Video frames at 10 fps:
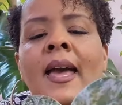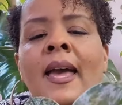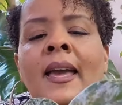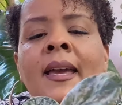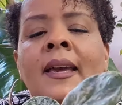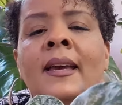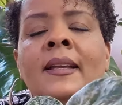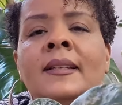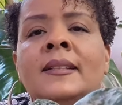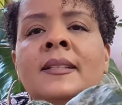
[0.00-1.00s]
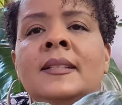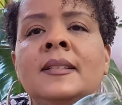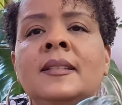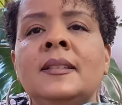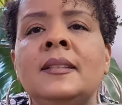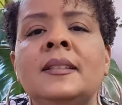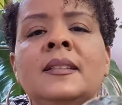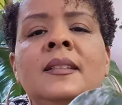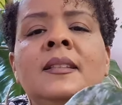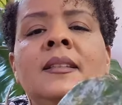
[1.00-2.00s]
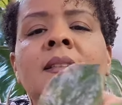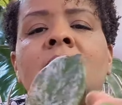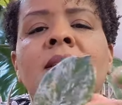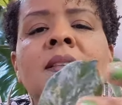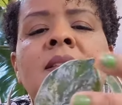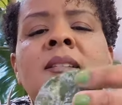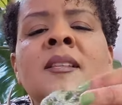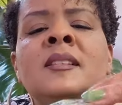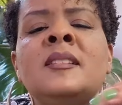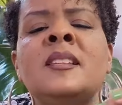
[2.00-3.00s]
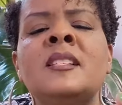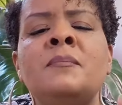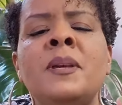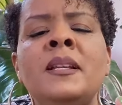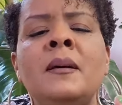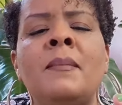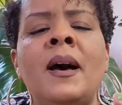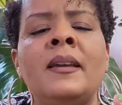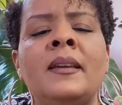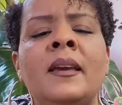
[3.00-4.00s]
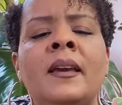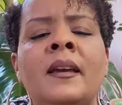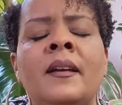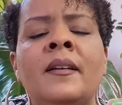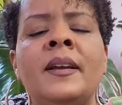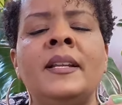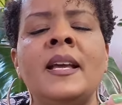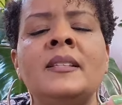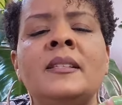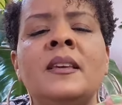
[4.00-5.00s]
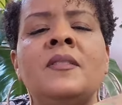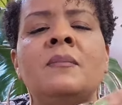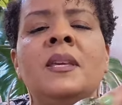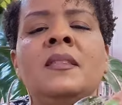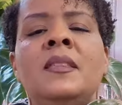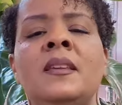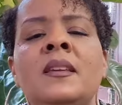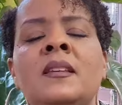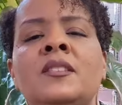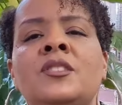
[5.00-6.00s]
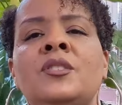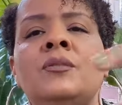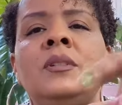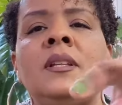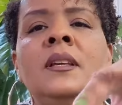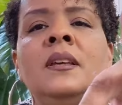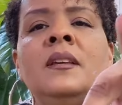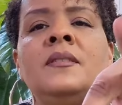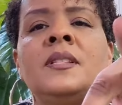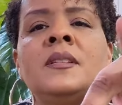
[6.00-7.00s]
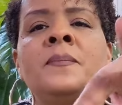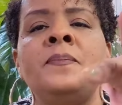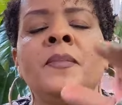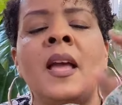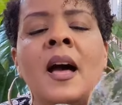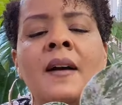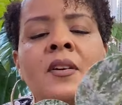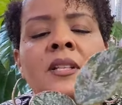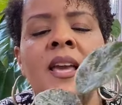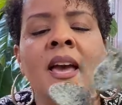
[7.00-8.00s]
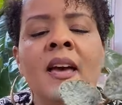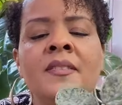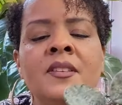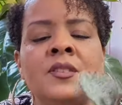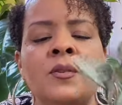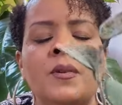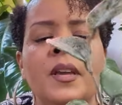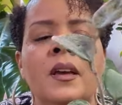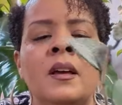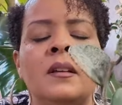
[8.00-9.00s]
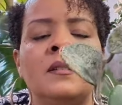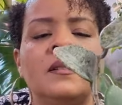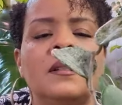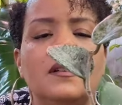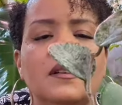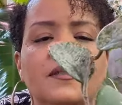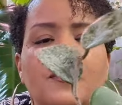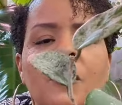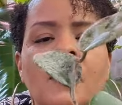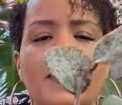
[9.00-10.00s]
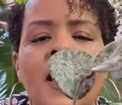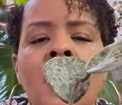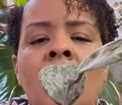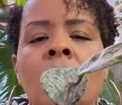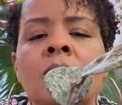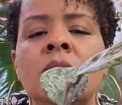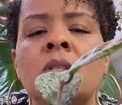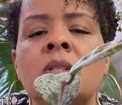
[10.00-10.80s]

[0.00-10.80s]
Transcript: And since it's been in my care, it has given me these two leaves. I've only had this Hoya for about,